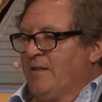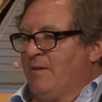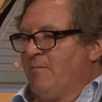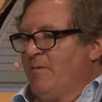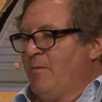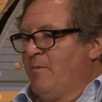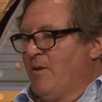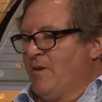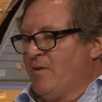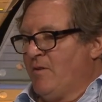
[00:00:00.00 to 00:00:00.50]
Then
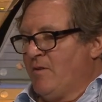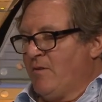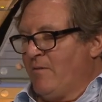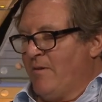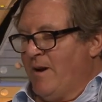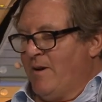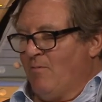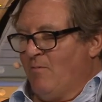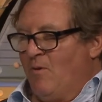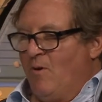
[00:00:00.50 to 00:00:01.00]
we went to the
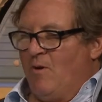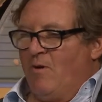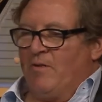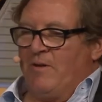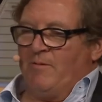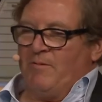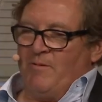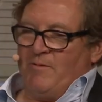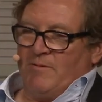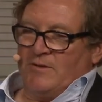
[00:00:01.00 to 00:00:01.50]
Great Wall.
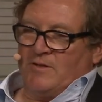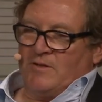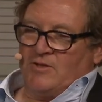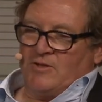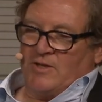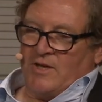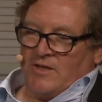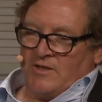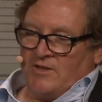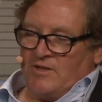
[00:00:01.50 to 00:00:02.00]
Then we went to
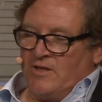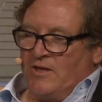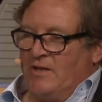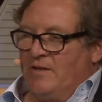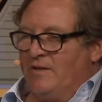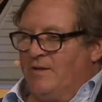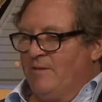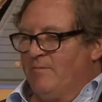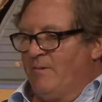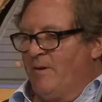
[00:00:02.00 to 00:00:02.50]

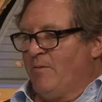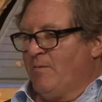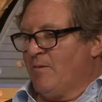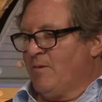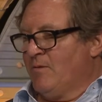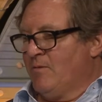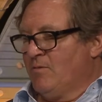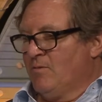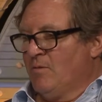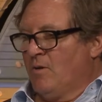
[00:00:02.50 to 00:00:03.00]
Shenzhen. Then we
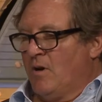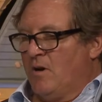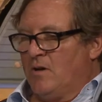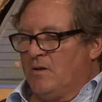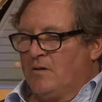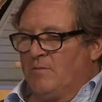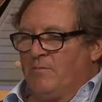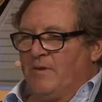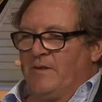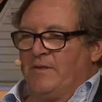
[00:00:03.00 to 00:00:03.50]
were in
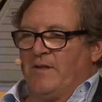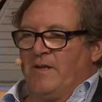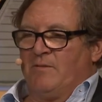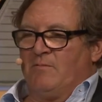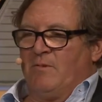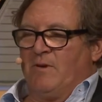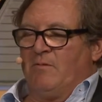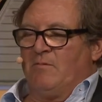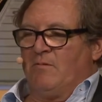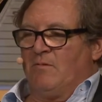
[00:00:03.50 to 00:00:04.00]
Wulong. We,
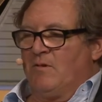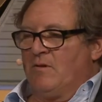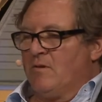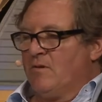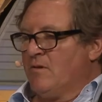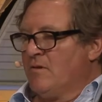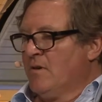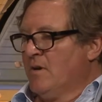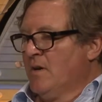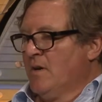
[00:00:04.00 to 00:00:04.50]
then we
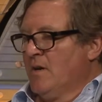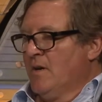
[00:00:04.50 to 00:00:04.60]
were